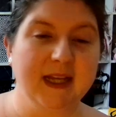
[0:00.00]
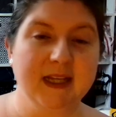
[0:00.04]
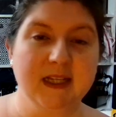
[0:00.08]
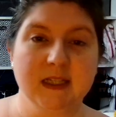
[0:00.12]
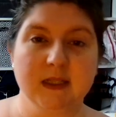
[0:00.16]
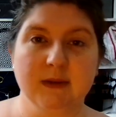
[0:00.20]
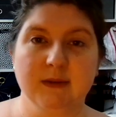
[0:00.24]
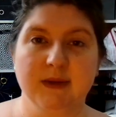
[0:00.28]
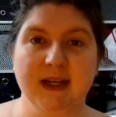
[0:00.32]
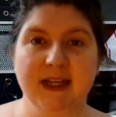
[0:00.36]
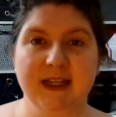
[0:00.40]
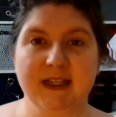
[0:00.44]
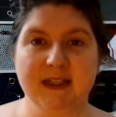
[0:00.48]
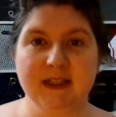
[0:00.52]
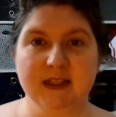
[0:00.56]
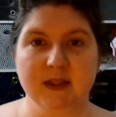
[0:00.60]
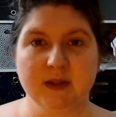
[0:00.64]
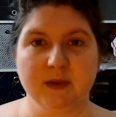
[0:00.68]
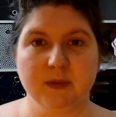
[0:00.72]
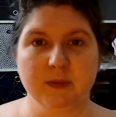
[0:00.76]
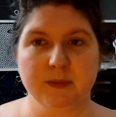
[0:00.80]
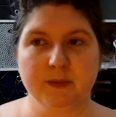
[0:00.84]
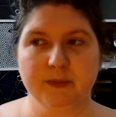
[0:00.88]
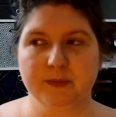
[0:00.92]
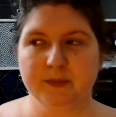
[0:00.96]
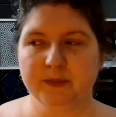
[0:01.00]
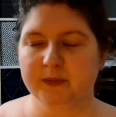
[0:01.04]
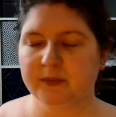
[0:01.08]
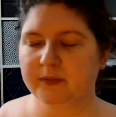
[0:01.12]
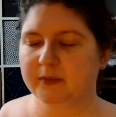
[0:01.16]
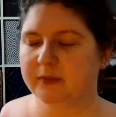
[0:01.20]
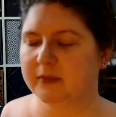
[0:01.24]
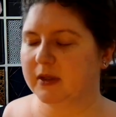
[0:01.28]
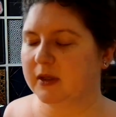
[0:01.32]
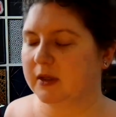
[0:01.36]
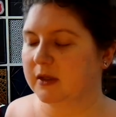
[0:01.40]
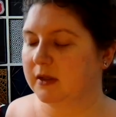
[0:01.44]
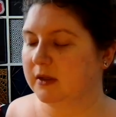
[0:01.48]
to it later.
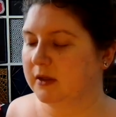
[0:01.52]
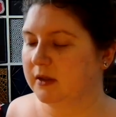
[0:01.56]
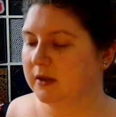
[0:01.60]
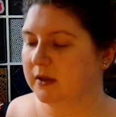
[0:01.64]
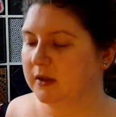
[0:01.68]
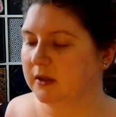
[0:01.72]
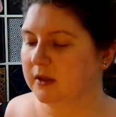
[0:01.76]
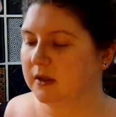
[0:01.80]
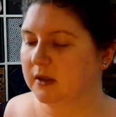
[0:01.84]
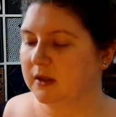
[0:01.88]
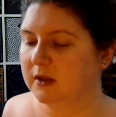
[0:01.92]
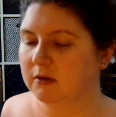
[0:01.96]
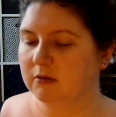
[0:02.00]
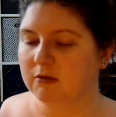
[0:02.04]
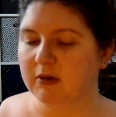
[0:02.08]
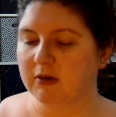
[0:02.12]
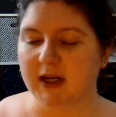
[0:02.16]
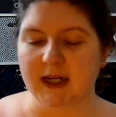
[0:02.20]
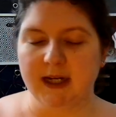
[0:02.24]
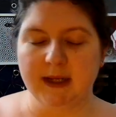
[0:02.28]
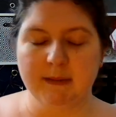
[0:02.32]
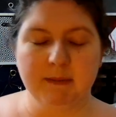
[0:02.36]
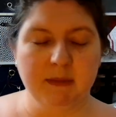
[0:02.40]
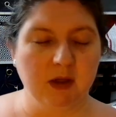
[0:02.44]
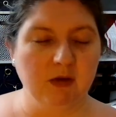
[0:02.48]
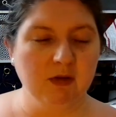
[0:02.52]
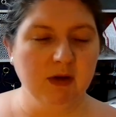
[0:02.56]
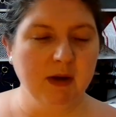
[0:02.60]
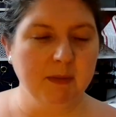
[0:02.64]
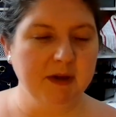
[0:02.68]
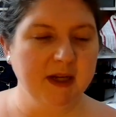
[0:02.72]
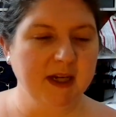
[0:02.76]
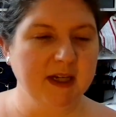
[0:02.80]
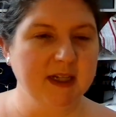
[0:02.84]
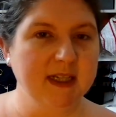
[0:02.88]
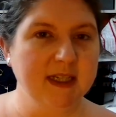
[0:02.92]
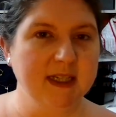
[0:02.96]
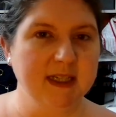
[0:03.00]
Right, let me grab
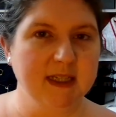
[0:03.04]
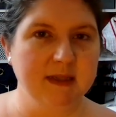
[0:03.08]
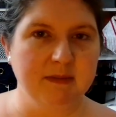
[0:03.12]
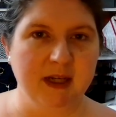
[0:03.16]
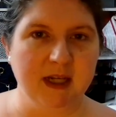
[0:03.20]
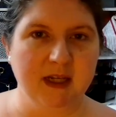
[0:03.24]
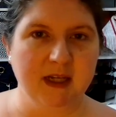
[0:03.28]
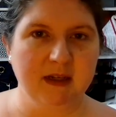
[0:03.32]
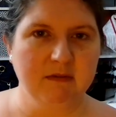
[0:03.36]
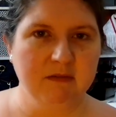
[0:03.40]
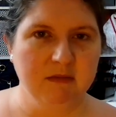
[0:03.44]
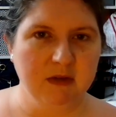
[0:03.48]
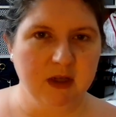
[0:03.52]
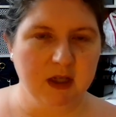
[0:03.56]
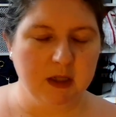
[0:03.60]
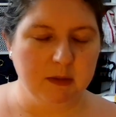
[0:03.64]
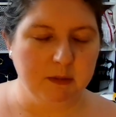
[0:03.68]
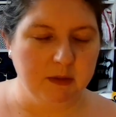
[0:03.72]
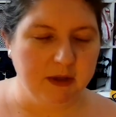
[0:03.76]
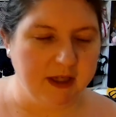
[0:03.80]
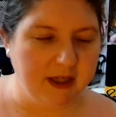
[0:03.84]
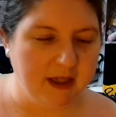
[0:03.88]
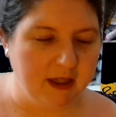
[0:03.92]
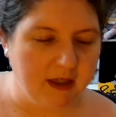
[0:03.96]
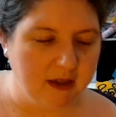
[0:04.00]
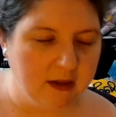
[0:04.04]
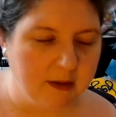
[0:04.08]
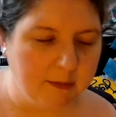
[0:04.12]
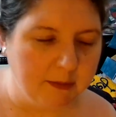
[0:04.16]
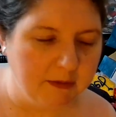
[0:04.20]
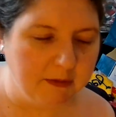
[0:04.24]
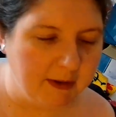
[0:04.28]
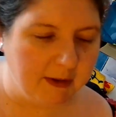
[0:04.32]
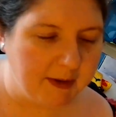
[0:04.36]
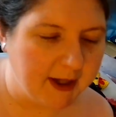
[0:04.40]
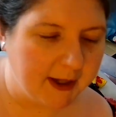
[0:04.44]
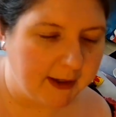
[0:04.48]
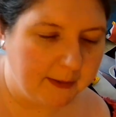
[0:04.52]
an antihistamine and I'll be
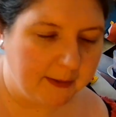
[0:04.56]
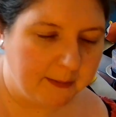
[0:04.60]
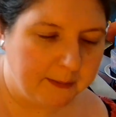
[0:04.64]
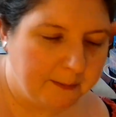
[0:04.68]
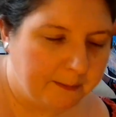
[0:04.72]
right back.